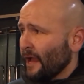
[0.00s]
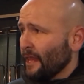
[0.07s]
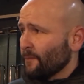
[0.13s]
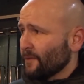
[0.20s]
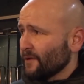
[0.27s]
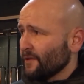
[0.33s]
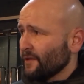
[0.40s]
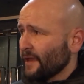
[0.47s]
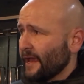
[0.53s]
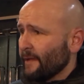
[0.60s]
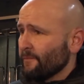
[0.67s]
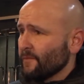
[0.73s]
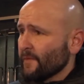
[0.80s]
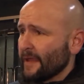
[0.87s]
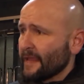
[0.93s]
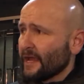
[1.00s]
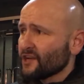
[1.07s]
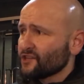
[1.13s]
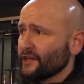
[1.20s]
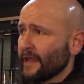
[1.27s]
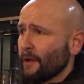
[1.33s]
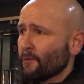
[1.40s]
helping Mike
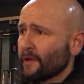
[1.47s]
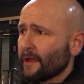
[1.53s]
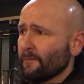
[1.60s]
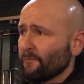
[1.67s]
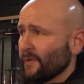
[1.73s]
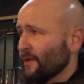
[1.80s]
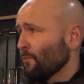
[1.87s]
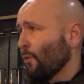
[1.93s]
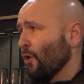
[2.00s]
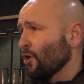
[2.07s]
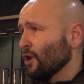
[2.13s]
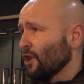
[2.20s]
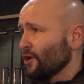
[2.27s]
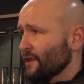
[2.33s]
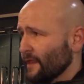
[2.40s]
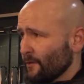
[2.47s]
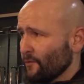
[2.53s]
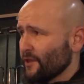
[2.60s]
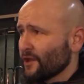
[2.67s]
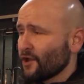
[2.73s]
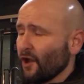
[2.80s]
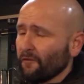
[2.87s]
Ashley Out campaign walk along here
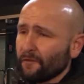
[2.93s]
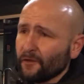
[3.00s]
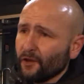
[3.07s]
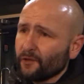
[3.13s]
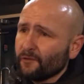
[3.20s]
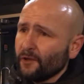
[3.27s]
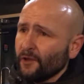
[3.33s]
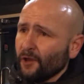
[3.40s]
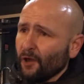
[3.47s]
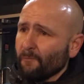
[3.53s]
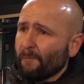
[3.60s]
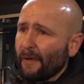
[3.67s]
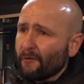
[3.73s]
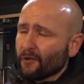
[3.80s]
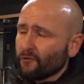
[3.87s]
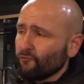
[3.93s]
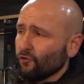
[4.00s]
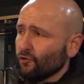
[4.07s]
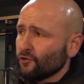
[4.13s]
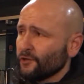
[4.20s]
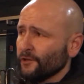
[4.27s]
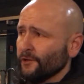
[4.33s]
with a coffin on Barrack
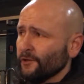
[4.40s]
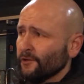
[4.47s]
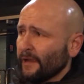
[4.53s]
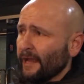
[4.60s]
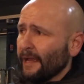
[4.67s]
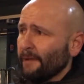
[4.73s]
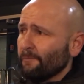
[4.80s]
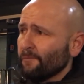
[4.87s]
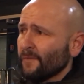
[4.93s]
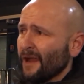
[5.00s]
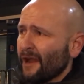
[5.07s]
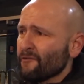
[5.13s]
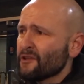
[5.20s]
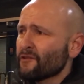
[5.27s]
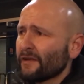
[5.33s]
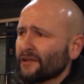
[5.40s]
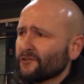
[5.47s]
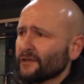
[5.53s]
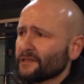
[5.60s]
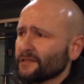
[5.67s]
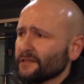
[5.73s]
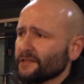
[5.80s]
Road. I regret
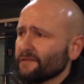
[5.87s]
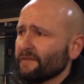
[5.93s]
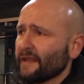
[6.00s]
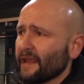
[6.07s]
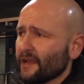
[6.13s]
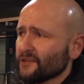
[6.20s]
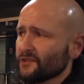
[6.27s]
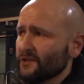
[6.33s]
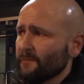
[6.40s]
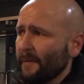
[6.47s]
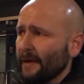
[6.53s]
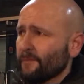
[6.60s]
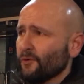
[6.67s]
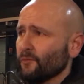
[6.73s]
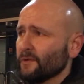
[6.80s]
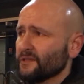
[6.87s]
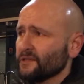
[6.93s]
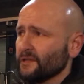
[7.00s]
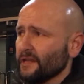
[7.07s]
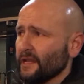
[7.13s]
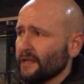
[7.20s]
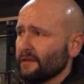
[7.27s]
dressing as the vicar because of the bad
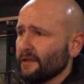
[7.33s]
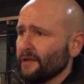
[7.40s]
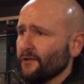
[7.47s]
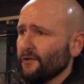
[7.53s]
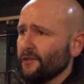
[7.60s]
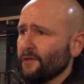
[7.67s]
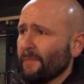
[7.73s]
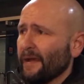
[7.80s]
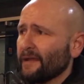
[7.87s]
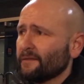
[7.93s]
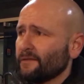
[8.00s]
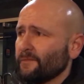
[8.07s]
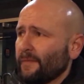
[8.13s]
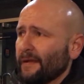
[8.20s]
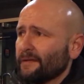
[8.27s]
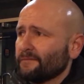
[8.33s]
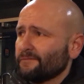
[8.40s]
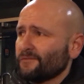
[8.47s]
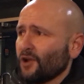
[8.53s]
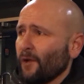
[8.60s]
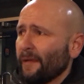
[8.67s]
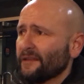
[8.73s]
publicity, and the bad
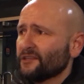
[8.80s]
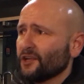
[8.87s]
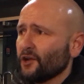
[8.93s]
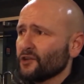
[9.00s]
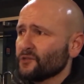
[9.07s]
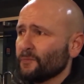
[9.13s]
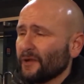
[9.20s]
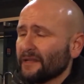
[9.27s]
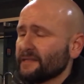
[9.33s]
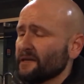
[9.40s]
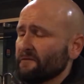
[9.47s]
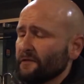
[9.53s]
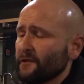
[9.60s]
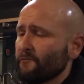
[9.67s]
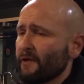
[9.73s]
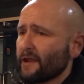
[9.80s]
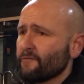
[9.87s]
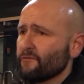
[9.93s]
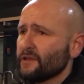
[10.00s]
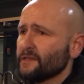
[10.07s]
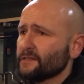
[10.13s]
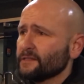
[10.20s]
comments it got us, but I did it for the right
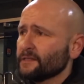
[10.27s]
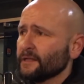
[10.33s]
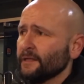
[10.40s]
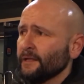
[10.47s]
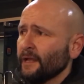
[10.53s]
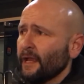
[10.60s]
reasons.